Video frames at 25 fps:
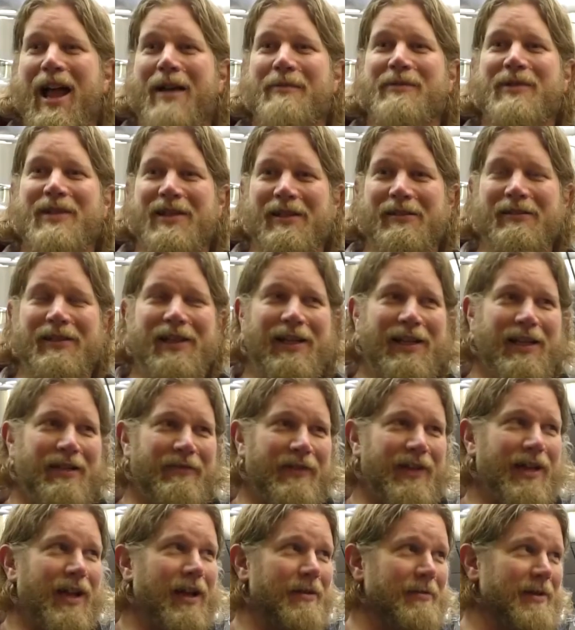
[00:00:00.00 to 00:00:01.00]
absolutely
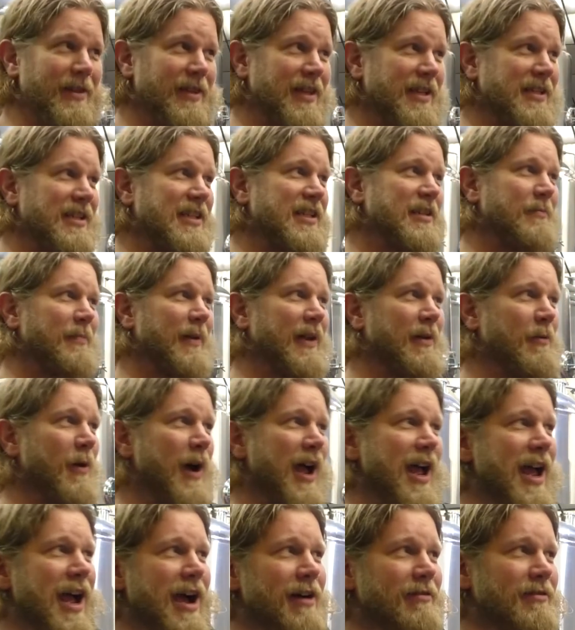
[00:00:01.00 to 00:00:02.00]
love it. I mean, this is a big
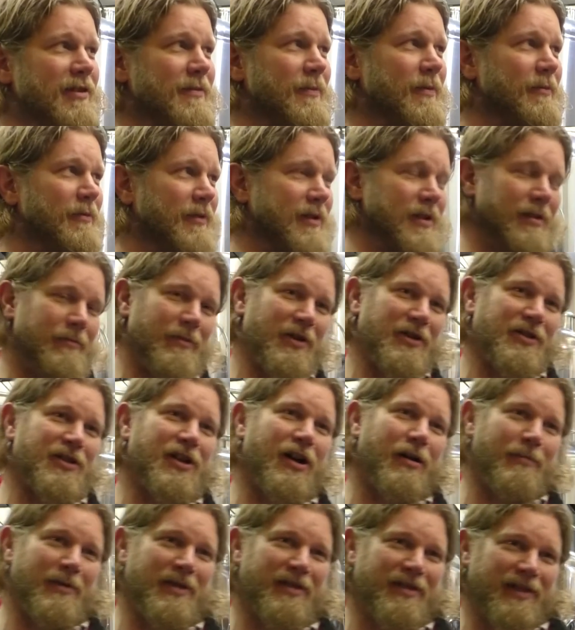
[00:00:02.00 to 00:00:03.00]
warehouse, but one of the most
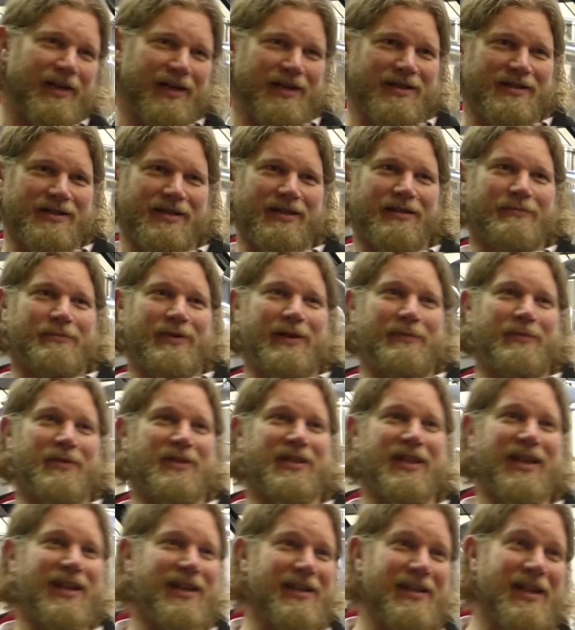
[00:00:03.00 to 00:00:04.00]
common things that people
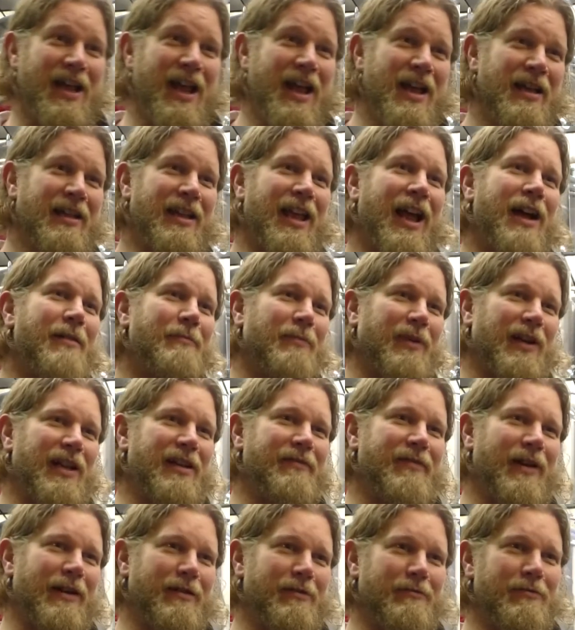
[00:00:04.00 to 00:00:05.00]
say is, can't
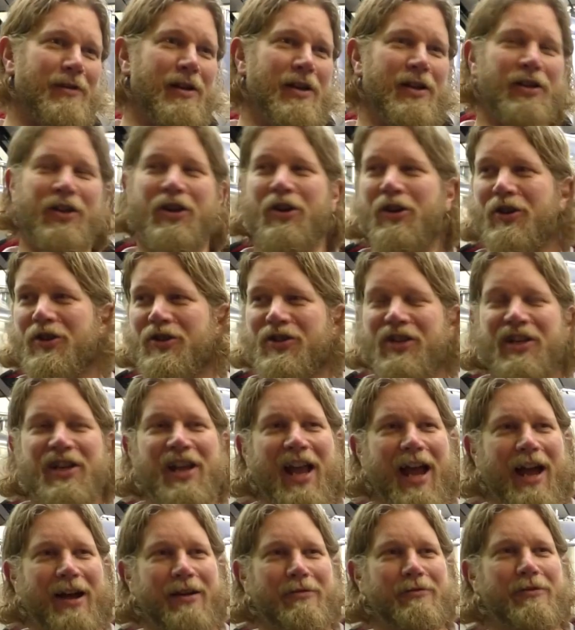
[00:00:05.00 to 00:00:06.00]
believe how cosy,
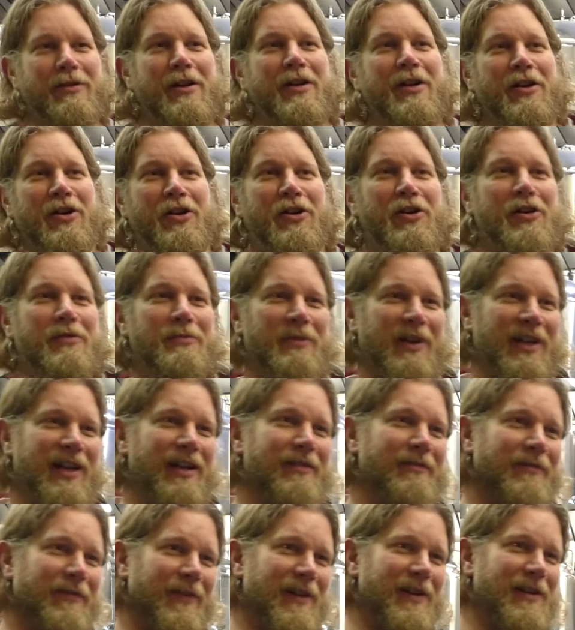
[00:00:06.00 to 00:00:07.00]
how homely
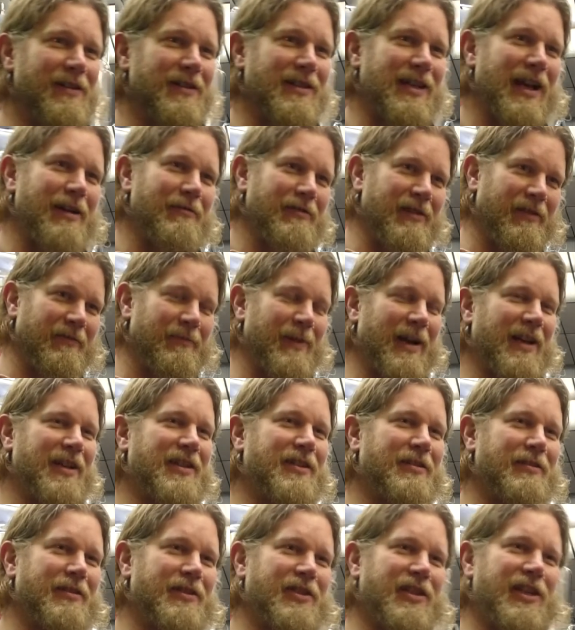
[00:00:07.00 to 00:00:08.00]
it feels, how you've
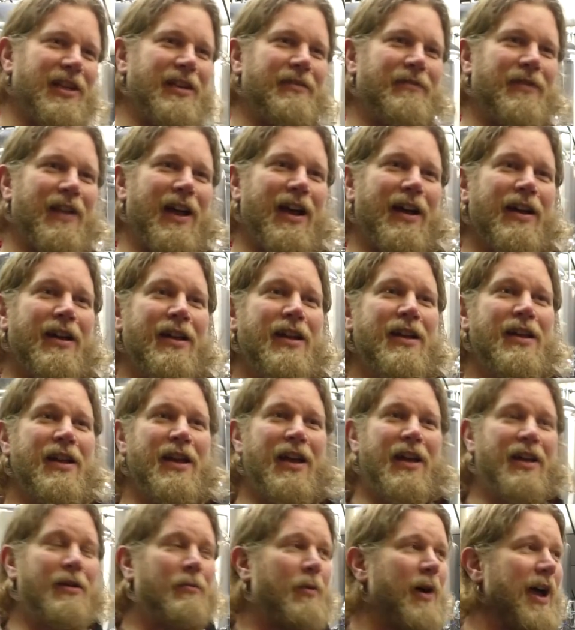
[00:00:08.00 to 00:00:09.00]
managed to achieve that
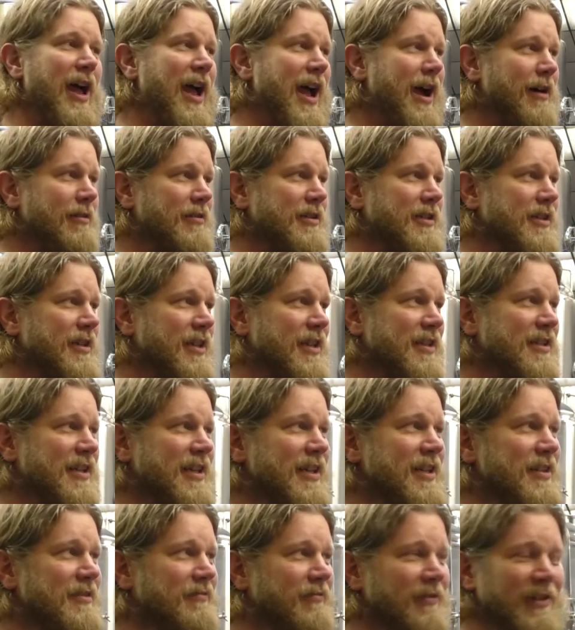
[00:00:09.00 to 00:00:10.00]
in a warehouse, and they
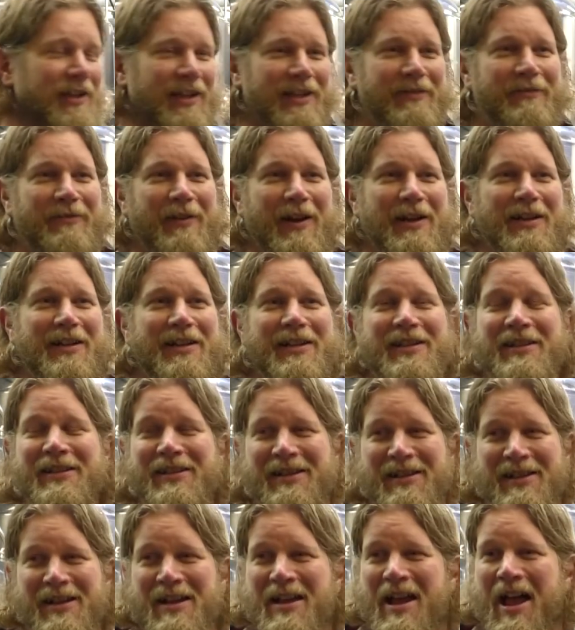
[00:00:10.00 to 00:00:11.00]
say it's really friendly.
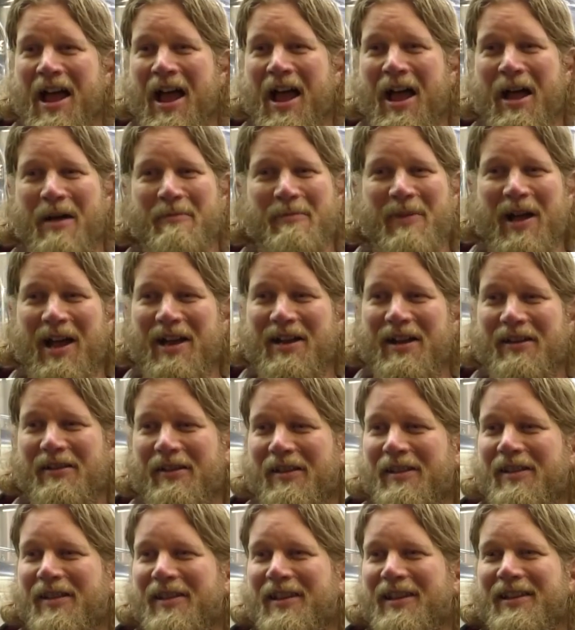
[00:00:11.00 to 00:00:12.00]
And
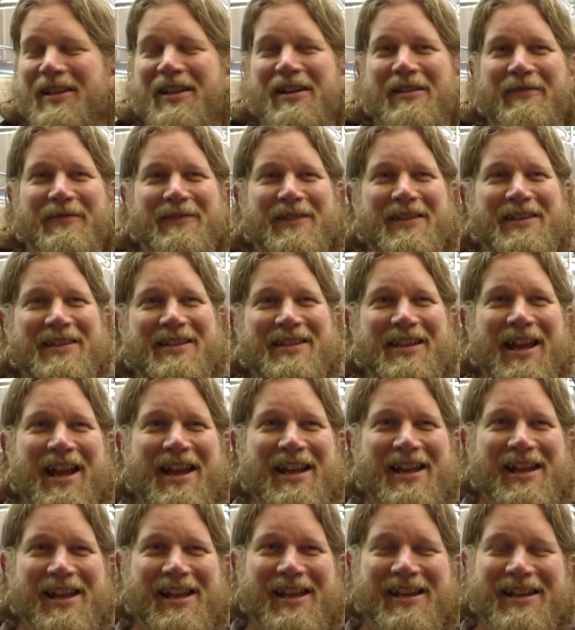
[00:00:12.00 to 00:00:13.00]
another thing they often
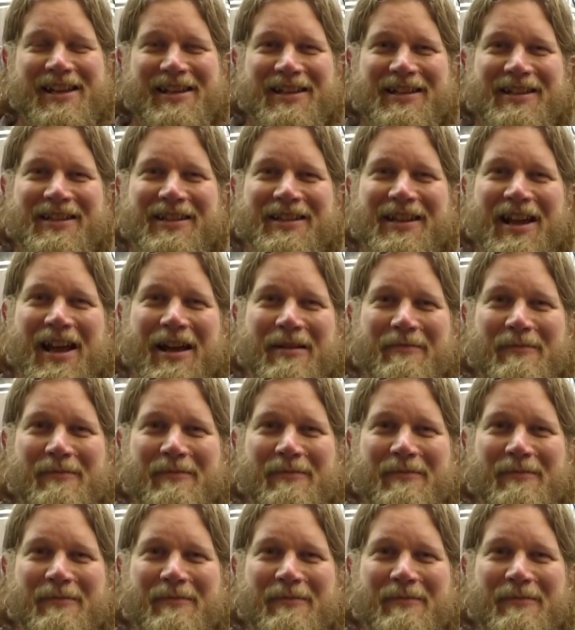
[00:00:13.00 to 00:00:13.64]
say is